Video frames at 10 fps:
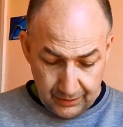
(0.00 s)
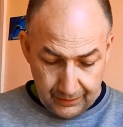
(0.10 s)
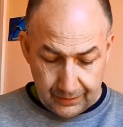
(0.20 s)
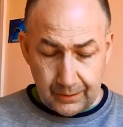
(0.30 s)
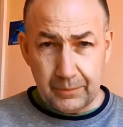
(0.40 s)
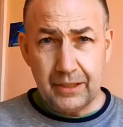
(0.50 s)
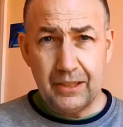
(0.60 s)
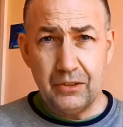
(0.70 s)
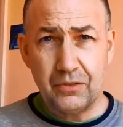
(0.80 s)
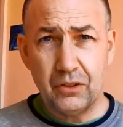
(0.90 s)

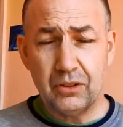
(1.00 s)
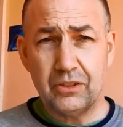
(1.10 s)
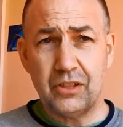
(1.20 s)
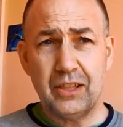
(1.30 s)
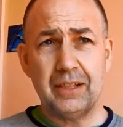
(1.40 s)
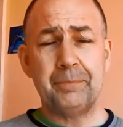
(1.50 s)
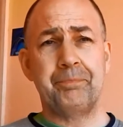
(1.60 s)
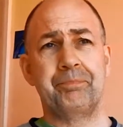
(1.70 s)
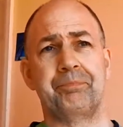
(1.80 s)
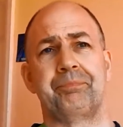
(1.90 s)
Then you've got the
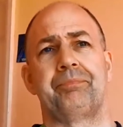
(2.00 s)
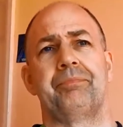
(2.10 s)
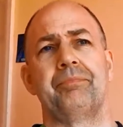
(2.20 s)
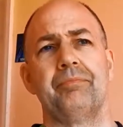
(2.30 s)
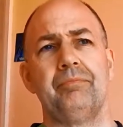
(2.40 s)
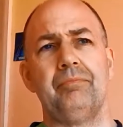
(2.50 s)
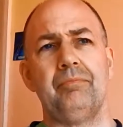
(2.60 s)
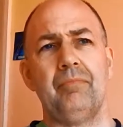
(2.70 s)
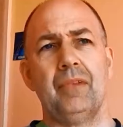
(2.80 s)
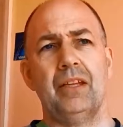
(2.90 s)

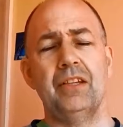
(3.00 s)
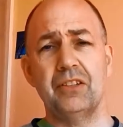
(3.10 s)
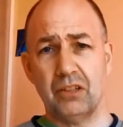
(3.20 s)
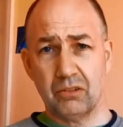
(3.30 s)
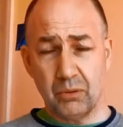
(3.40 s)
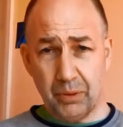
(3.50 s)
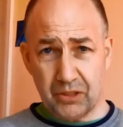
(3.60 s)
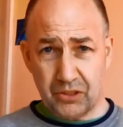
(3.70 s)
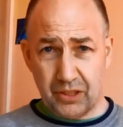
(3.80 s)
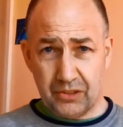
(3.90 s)
internal
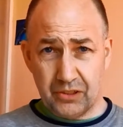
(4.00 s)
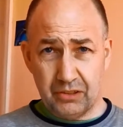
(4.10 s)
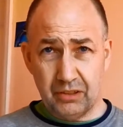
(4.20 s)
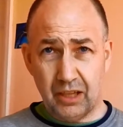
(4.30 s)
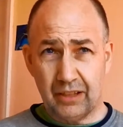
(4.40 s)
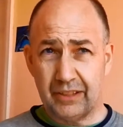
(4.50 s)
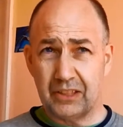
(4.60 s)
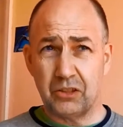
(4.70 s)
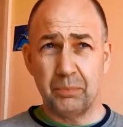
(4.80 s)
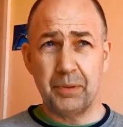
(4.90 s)
combustion engine. I
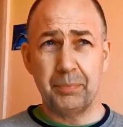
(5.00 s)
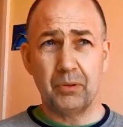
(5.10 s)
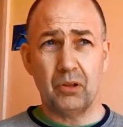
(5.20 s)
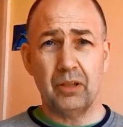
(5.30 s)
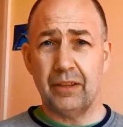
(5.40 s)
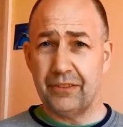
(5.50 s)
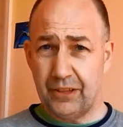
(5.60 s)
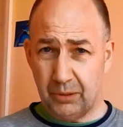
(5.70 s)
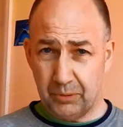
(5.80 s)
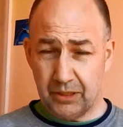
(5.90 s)
think some people call it a
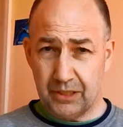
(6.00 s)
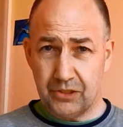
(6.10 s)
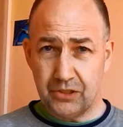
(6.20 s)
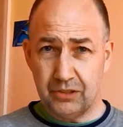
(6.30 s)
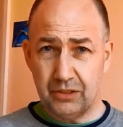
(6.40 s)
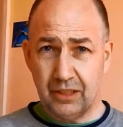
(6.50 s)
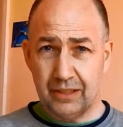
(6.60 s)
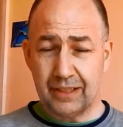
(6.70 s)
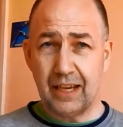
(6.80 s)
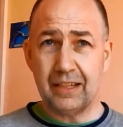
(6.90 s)
thermal engine.
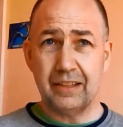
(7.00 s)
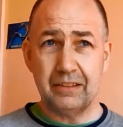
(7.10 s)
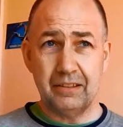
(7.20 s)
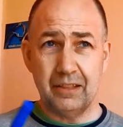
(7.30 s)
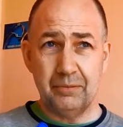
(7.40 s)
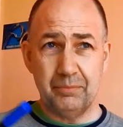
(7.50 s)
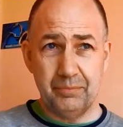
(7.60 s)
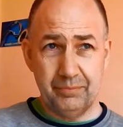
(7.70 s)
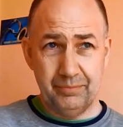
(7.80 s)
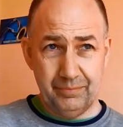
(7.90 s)
The guy that
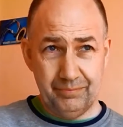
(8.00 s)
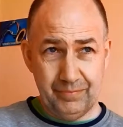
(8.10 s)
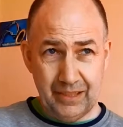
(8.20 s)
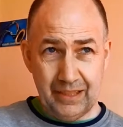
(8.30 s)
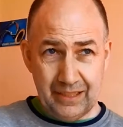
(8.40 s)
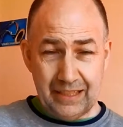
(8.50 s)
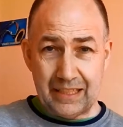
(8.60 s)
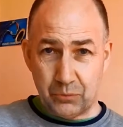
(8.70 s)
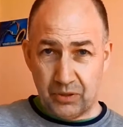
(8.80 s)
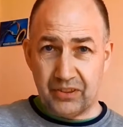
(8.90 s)

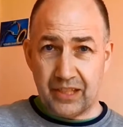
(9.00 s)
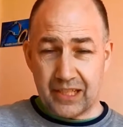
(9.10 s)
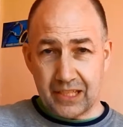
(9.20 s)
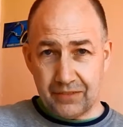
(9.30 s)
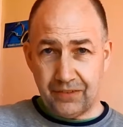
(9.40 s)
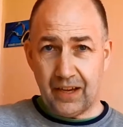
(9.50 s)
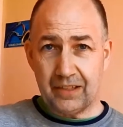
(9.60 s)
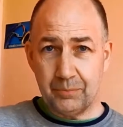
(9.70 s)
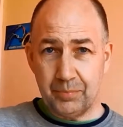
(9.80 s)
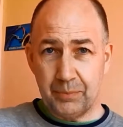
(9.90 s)
is with the
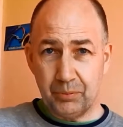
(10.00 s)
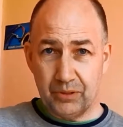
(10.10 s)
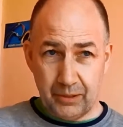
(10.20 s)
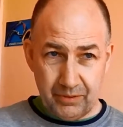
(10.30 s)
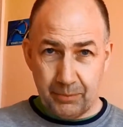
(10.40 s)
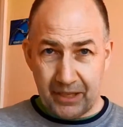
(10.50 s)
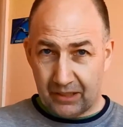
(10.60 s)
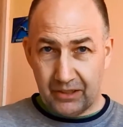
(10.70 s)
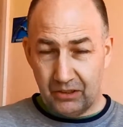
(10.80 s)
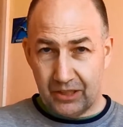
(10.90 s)
E-fan people, they make a
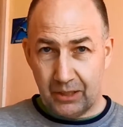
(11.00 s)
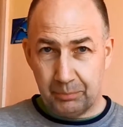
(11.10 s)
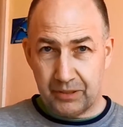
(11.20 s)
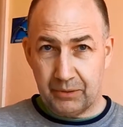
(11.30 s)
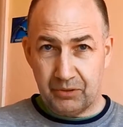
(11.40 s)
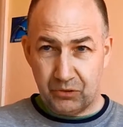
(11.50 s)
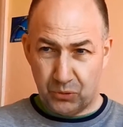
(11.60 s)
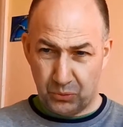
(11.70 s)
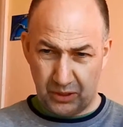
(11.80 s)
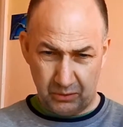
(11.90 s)
little aeroplane with
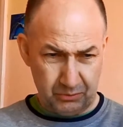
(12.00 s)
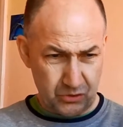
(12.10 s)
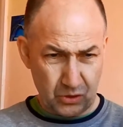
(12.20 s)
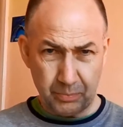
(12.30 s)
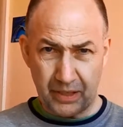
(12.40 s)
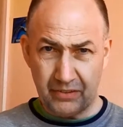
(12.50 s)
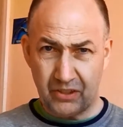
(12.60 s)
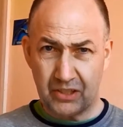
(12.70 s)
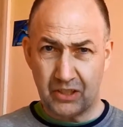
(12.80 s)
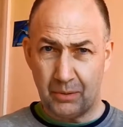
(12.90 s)
two little turbine
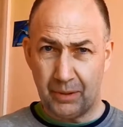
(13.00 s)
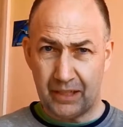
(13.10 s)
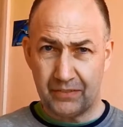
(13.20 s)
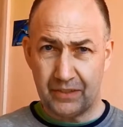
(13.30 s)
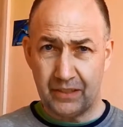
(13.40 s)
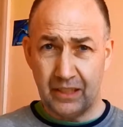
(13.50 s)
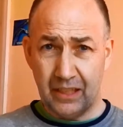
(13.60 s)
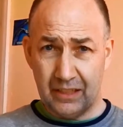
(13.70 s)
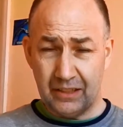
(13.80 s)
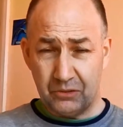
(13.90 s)
things at the back of it
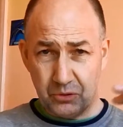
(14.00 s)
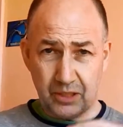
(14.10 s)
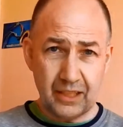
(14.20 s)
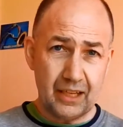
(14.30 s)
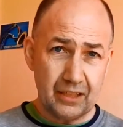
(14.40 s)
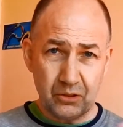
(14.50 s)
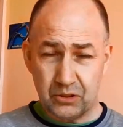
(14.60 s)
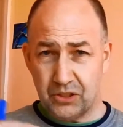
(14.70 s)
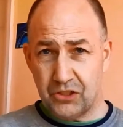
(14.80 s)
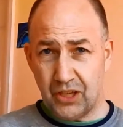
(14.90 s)
that took a guy
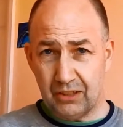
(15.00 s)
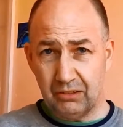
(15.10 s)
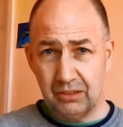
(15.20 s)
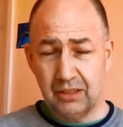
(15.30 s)
across the channel.